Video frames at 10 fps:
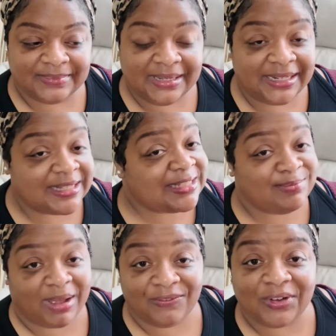this is
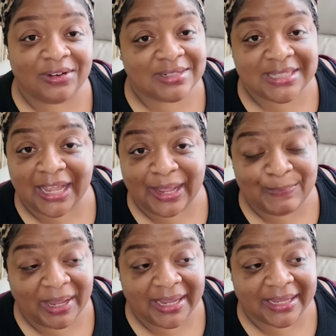my first time
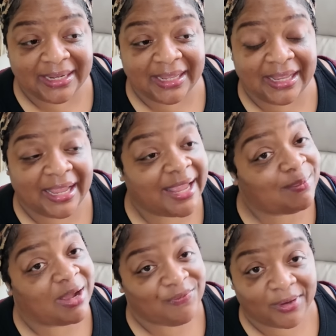making it and
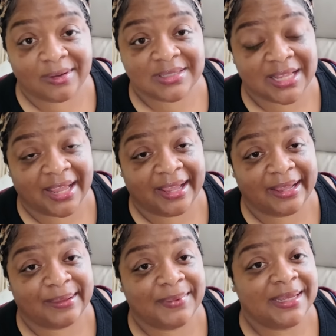my first
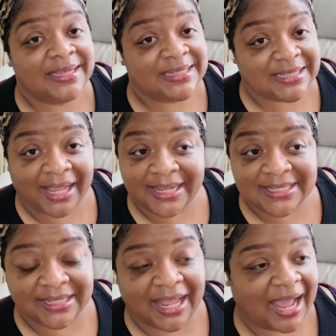time
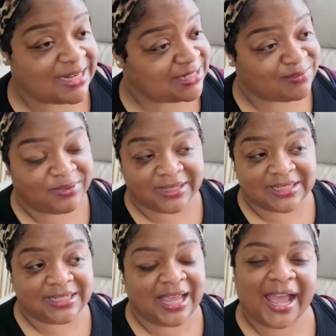tasting it. I just want to
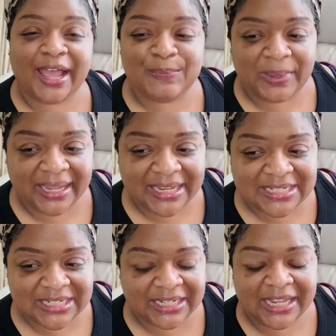see. I
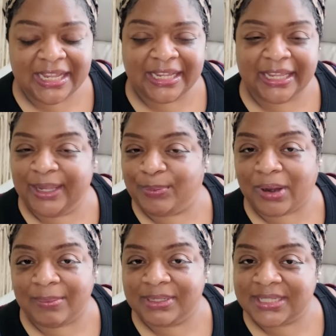imagine it
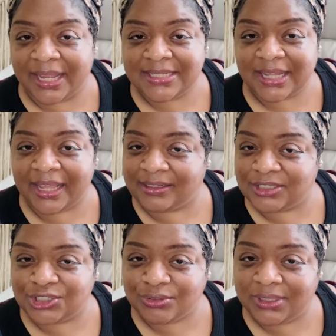probably tastes like
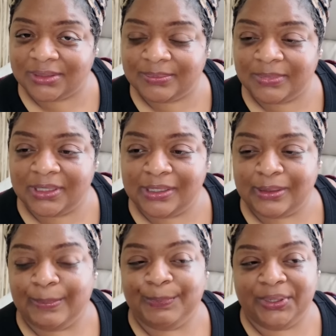shrimp,
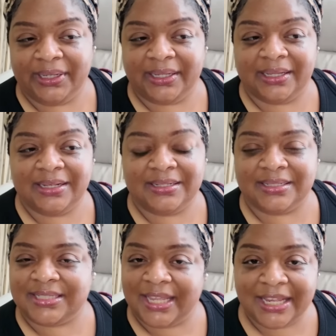but the
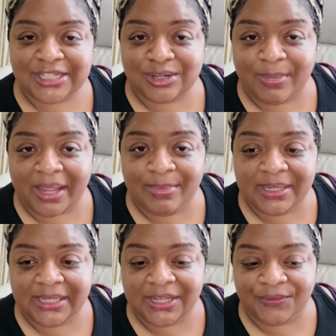texture may be
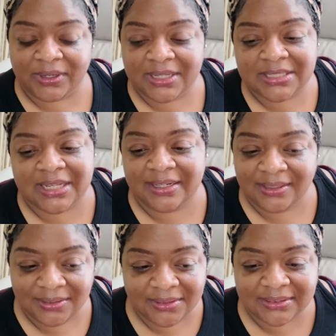different because it
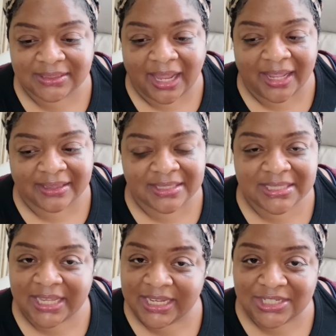looks like the
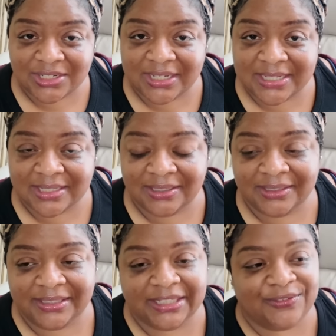texture is a
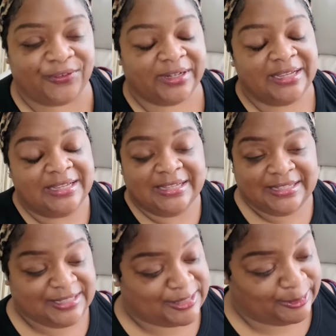little different.
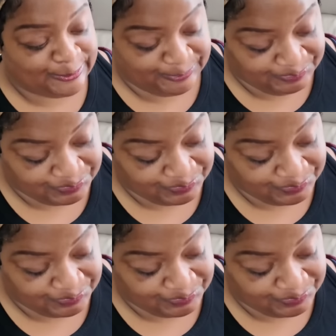So,